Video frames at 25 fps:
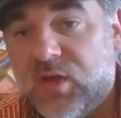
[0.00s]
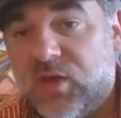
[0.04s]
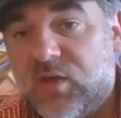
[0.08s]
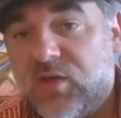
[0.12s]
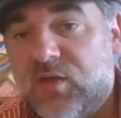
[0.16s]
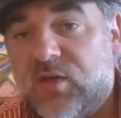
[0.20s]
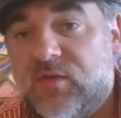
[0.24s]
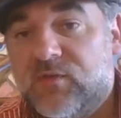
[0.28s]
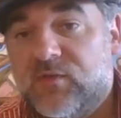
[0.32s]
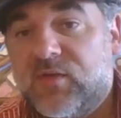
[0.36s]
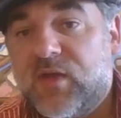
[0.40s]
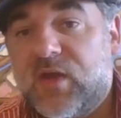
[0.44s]

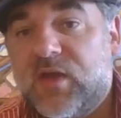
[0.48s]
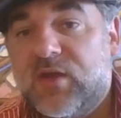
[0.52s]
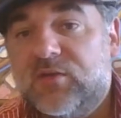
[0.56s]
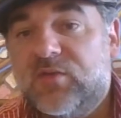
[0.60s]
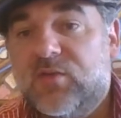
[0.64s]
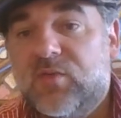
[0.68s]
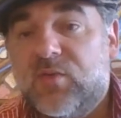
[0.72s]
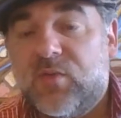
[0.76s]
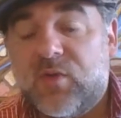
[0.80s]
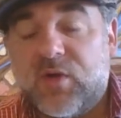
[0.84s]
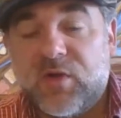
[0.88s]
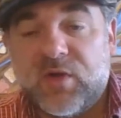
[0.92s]
You have guys
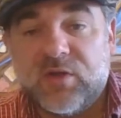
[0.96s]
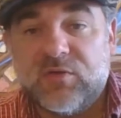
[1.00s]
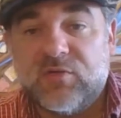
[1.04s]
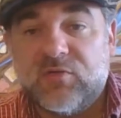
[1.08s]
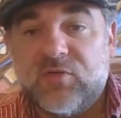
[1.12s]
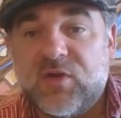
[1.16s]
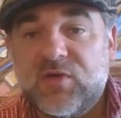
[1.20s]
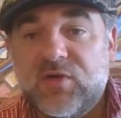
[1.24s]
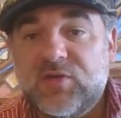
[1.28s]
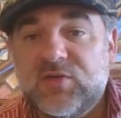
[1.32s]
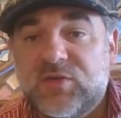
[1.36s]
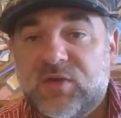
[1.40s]
who work
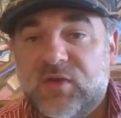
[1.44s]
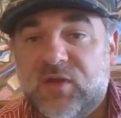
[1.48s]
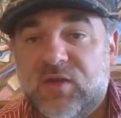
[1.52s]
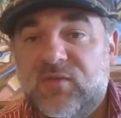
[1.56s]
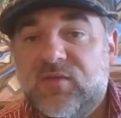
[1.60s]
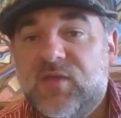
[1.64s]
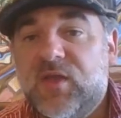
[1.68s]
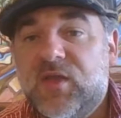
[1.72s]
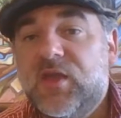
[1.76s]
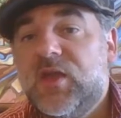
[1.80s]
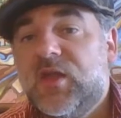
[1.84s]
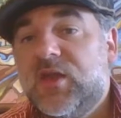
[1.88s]
construction. If
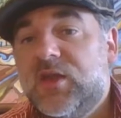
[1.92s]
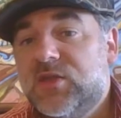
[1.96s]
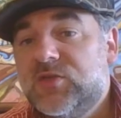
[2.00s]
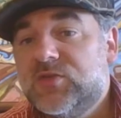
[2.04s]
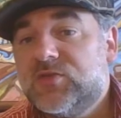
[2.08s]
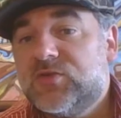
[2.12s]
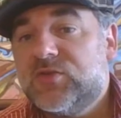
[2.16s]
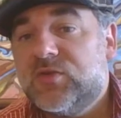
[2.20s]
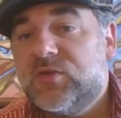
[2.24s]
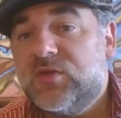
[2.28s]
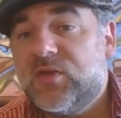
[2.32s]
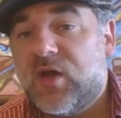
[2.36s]
they get
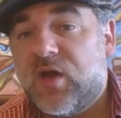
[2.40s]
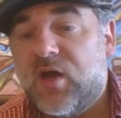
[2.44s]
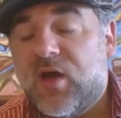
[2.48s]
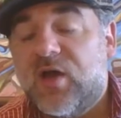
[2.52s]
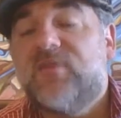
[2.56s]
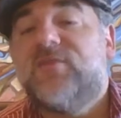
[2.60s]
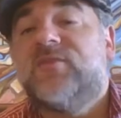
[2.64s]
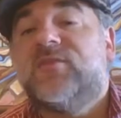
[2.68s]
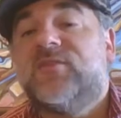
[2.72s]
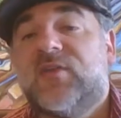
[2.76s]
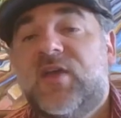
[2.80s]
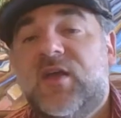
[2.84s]
injured
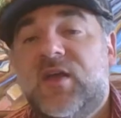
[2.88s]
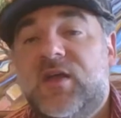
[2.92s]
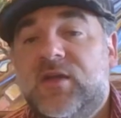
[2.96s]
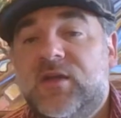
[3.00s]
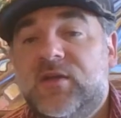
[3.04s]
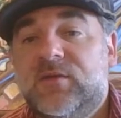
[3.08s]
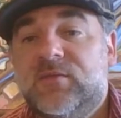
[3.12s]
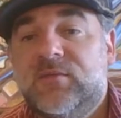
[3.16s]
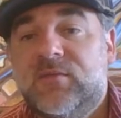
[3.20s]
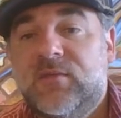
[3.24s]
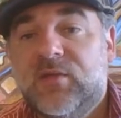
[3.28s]
off-site,